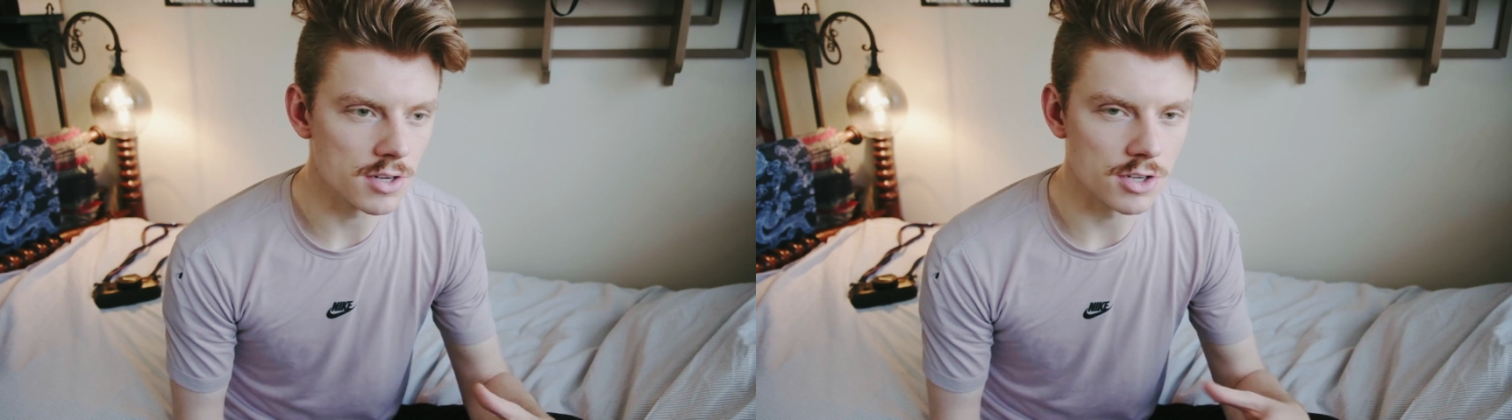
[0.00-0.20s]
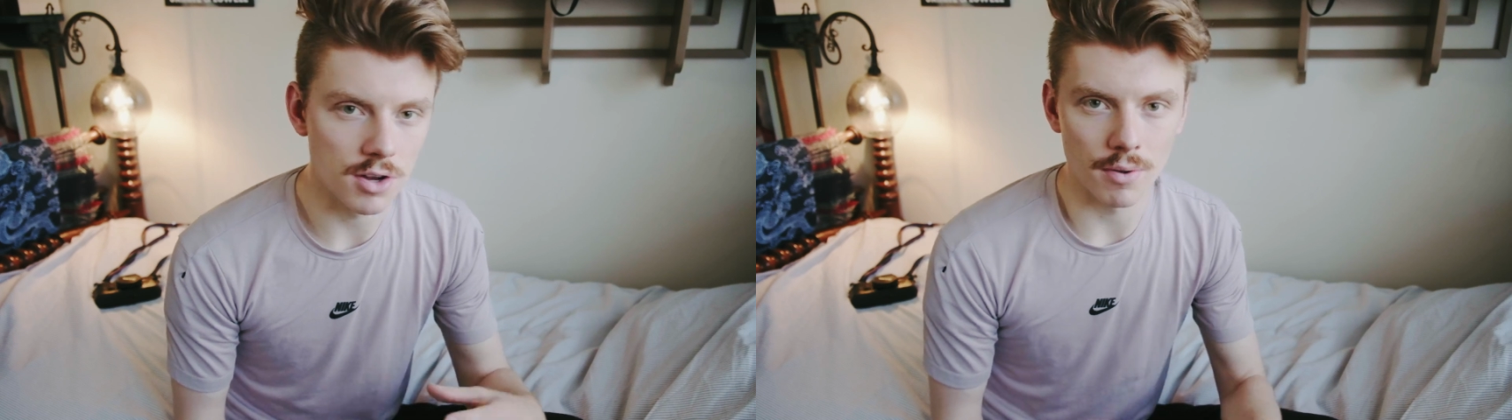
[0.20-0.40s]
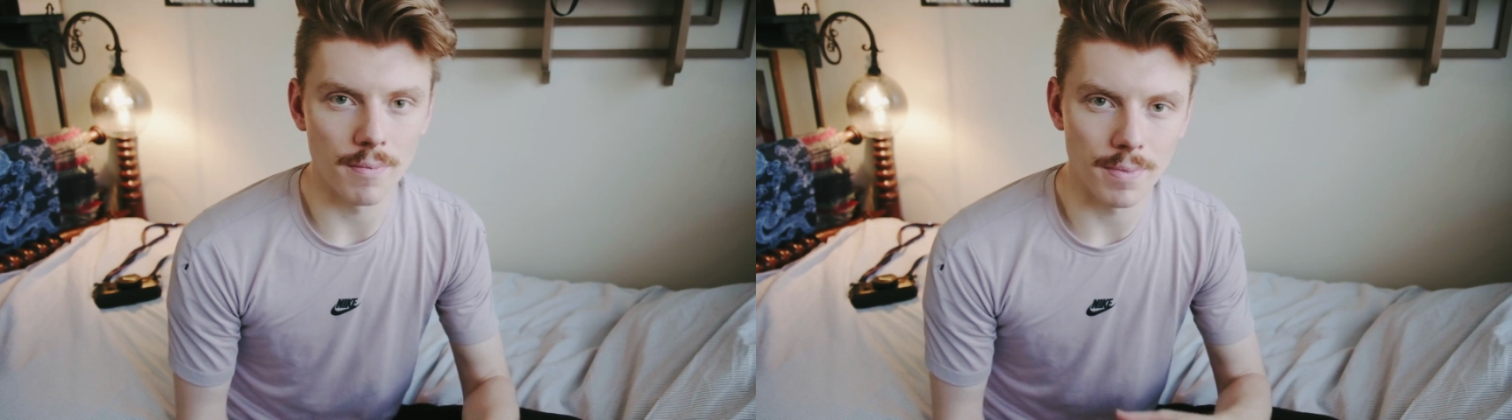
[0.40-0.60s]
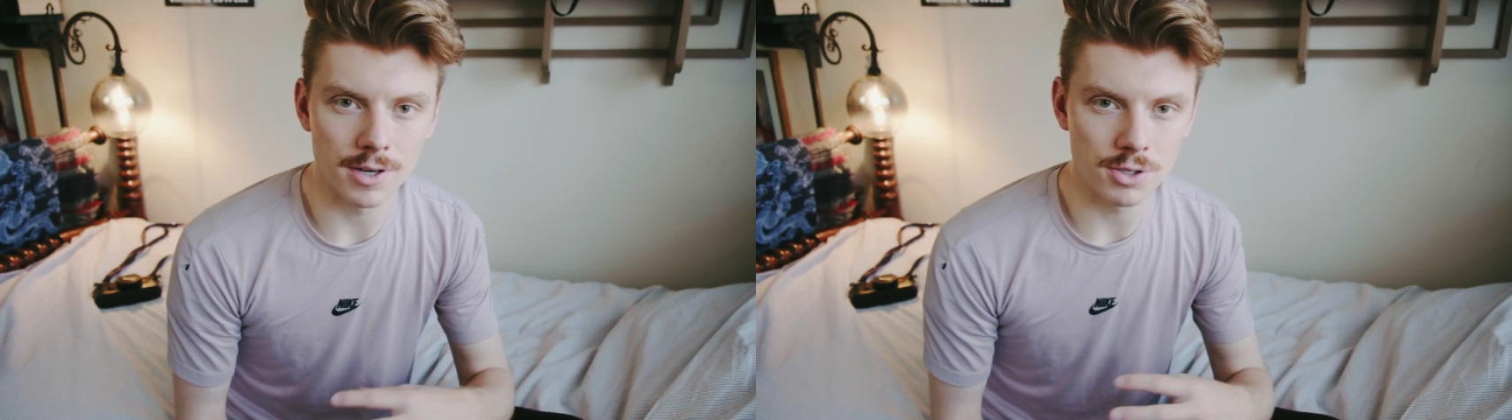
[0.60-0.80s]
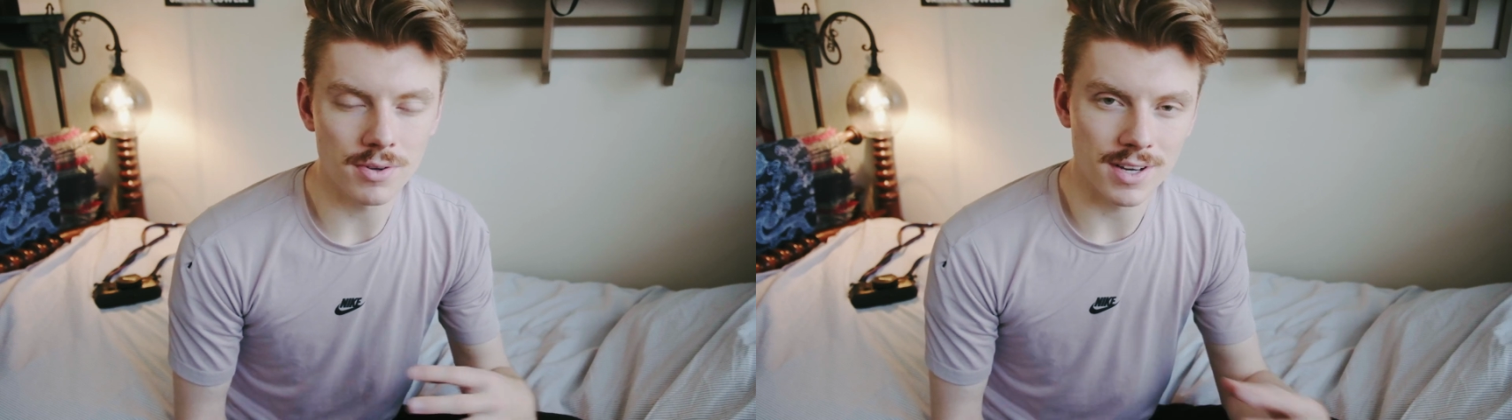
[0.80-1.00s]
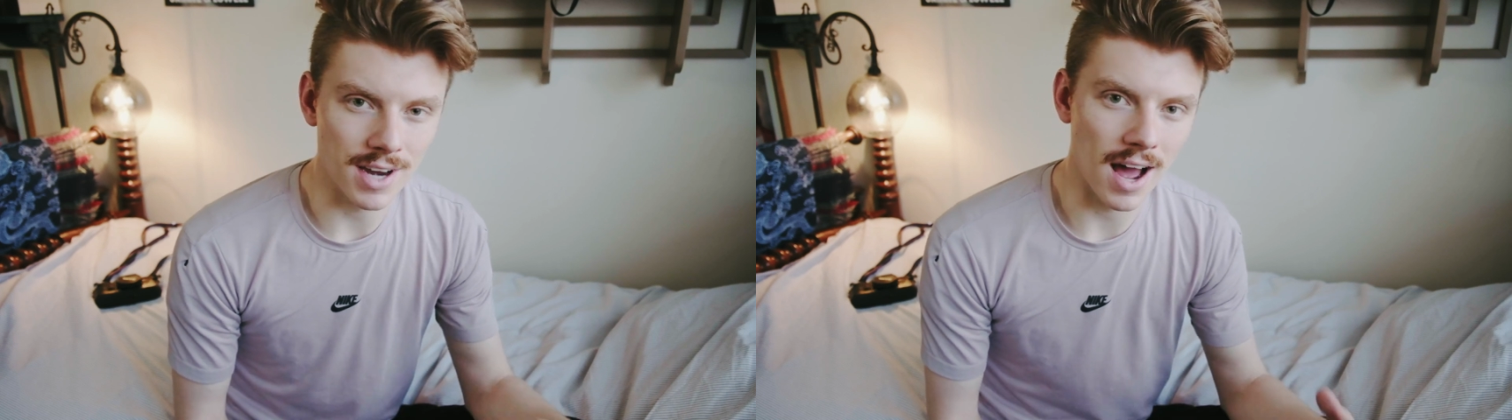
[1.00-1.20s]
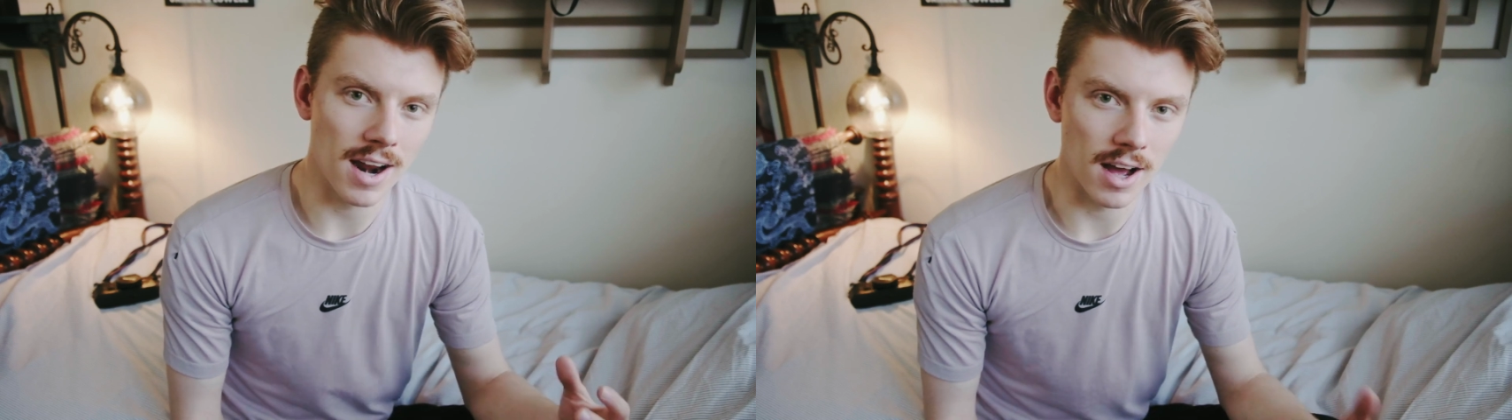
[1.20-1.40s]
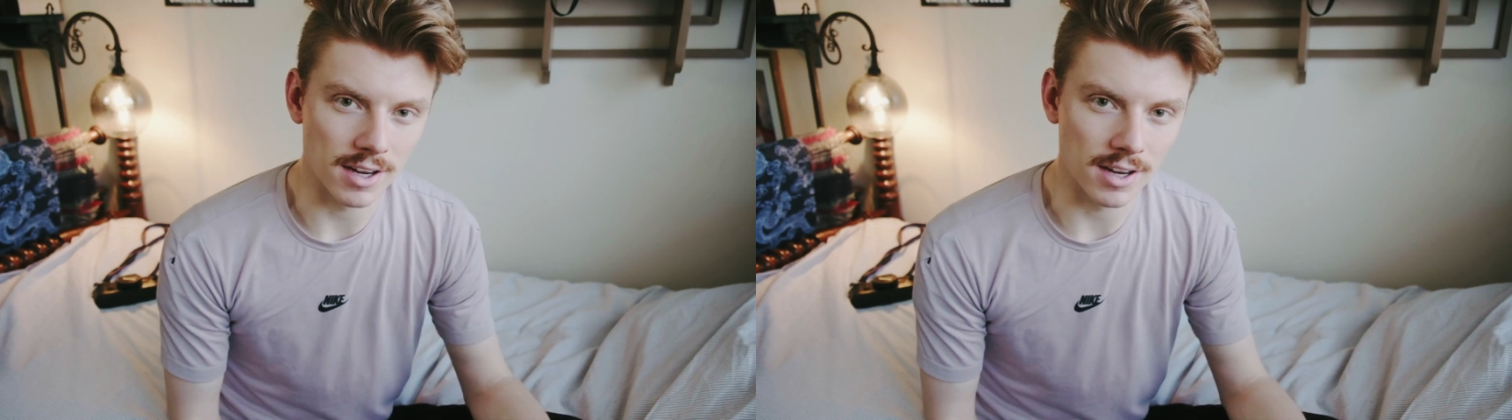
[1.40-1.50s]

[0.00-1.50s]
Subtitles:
So there's really not a